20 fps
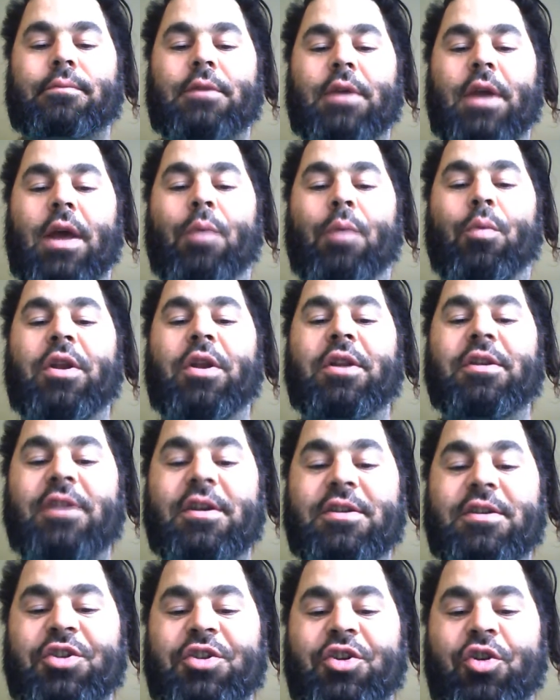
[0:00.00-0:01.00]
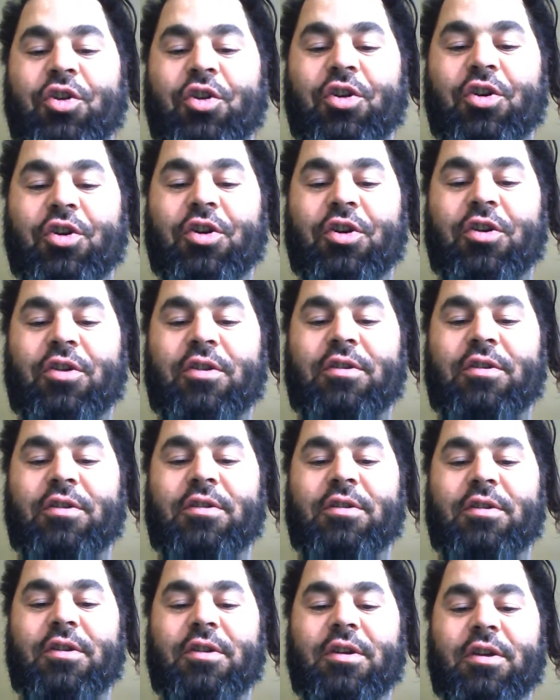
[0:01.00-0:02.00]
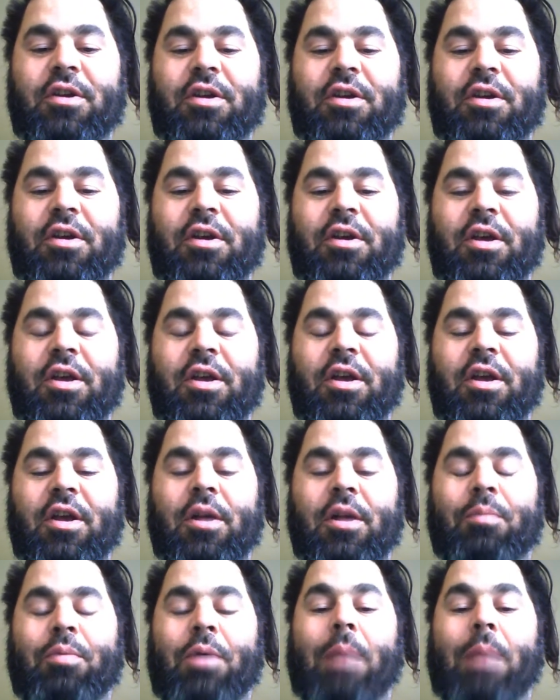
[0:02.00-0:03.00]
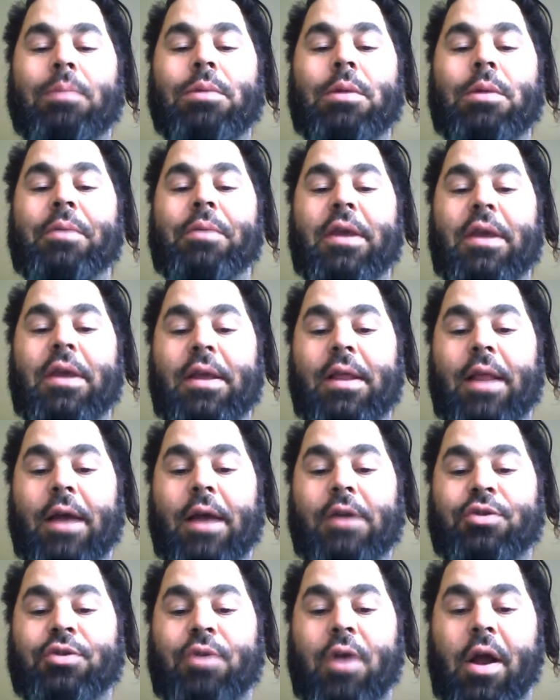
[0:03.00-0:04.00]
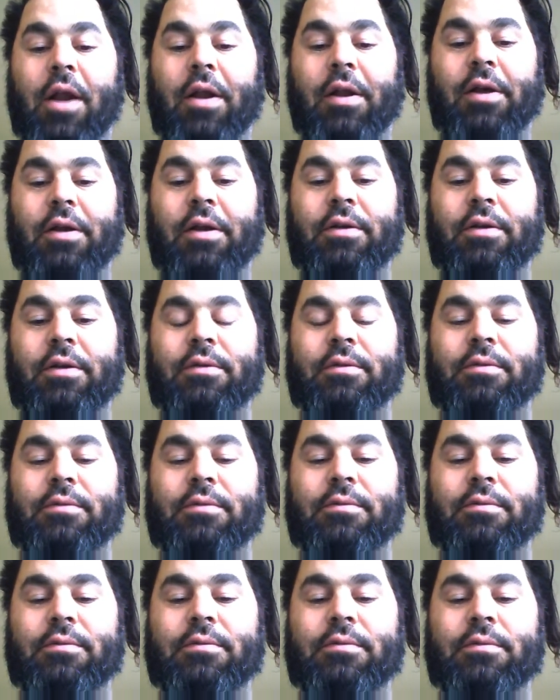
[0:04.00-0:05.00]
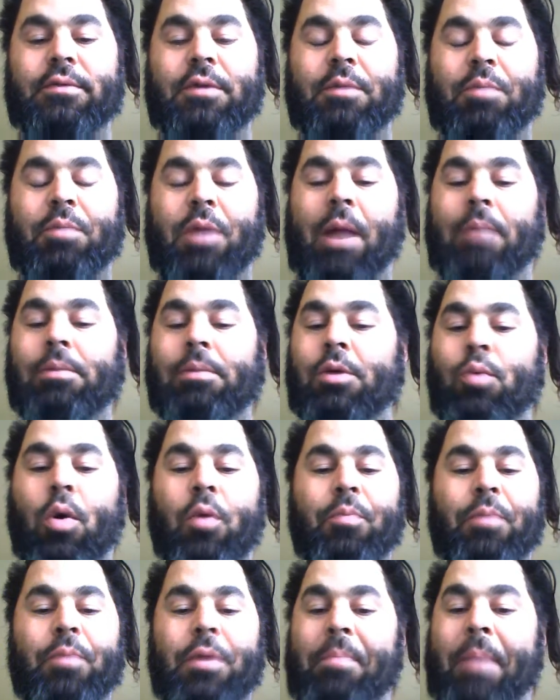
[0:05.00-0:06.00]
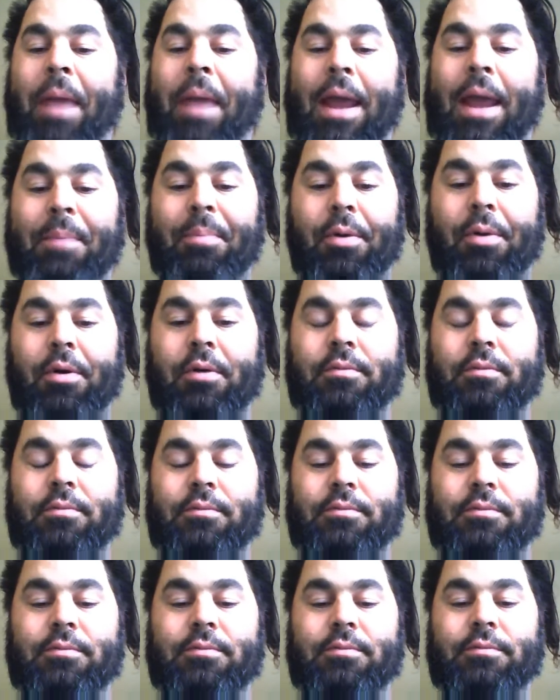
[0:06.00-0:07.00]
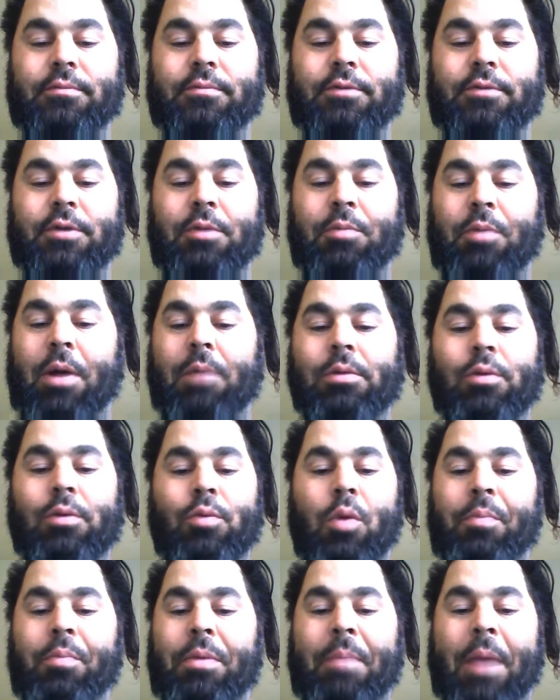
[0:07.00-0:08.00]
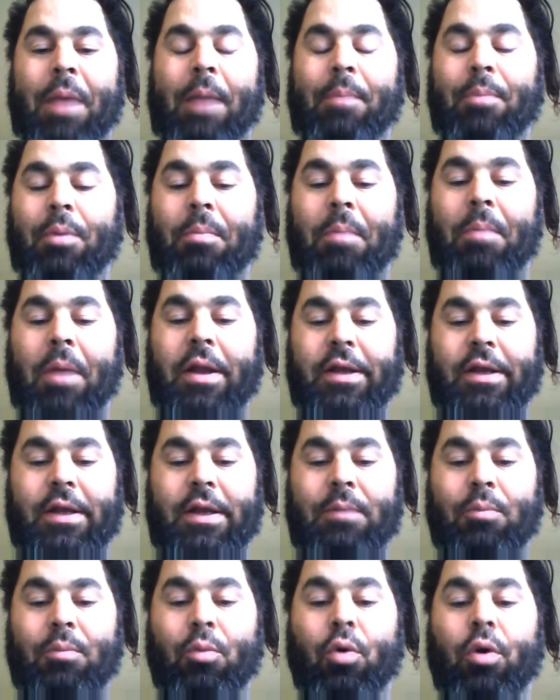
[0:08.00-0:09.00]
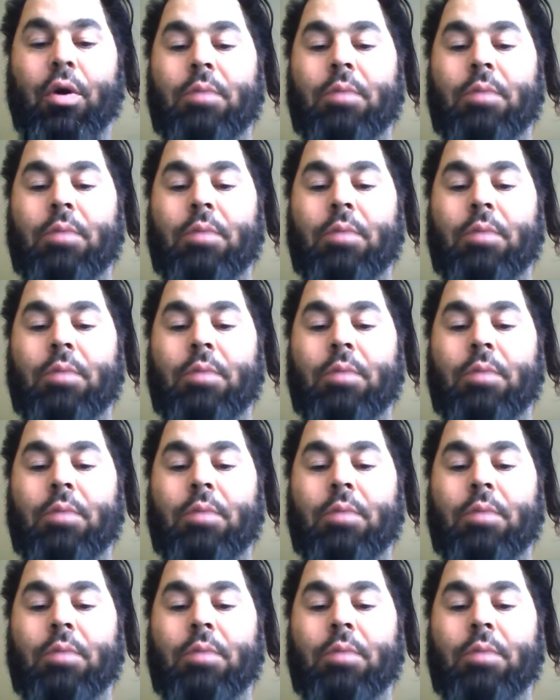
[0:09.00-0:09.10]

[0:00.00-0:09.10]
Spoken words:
And when it does occur, it'll probably be electronic. It probably won't be paper. There probably won't be paper money anymore.